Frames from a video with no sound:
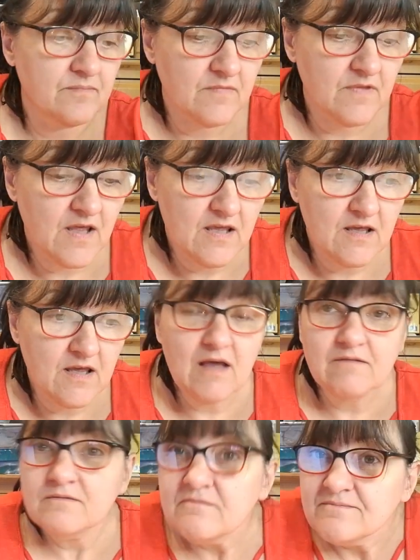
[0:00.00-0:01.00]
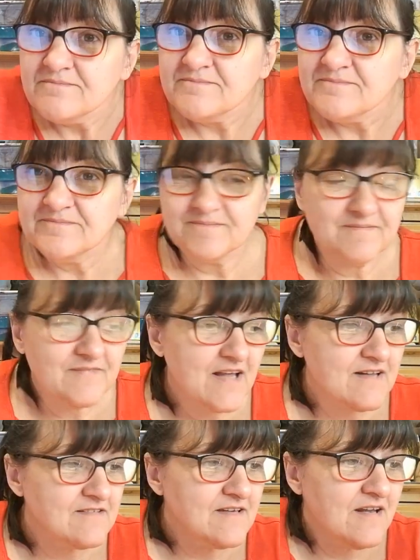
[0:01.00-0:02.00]
there you go.
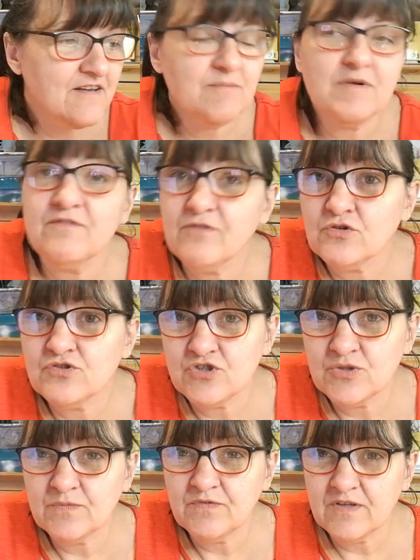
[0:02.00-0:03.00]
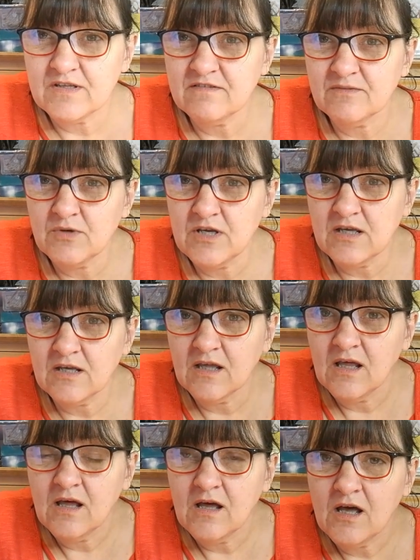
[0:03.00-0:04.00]
That's the end of my Flosstube for this week.
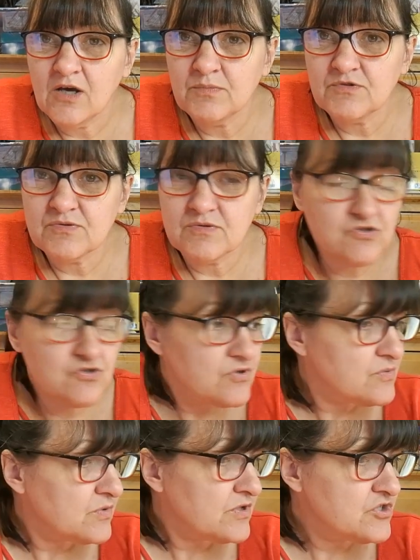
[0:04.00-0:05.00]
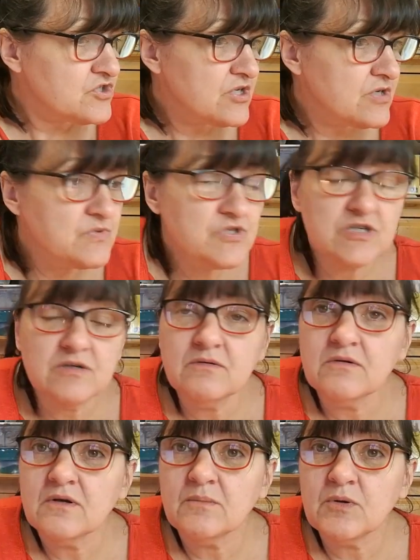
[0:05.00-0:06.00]
Hope you enjoyed what I showed you
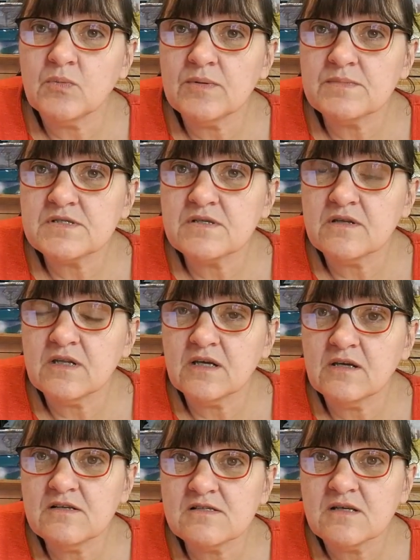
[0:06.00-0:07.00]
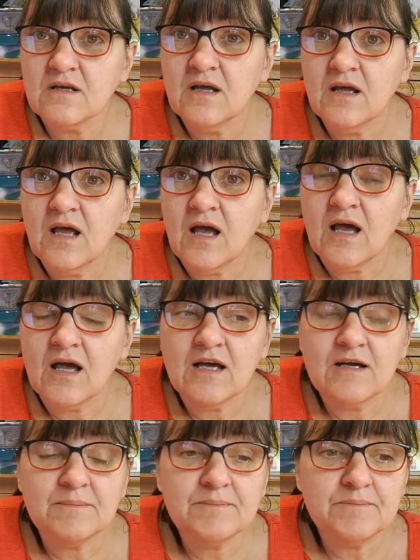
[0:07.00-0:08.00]
and my whips and things.
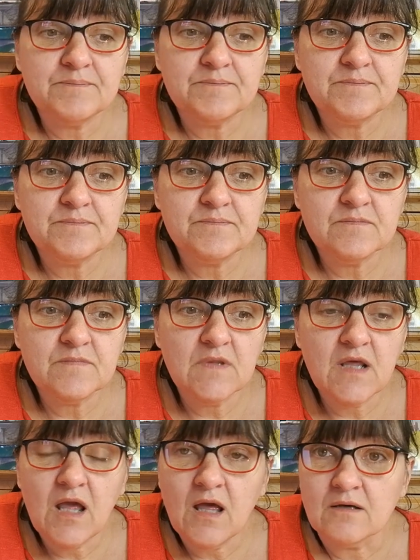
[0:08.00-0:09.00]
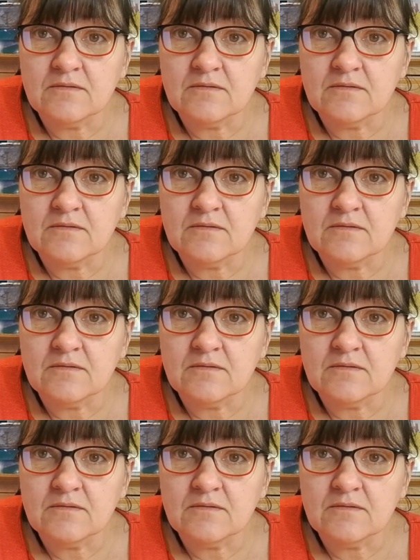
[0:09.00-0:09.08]
Yeah.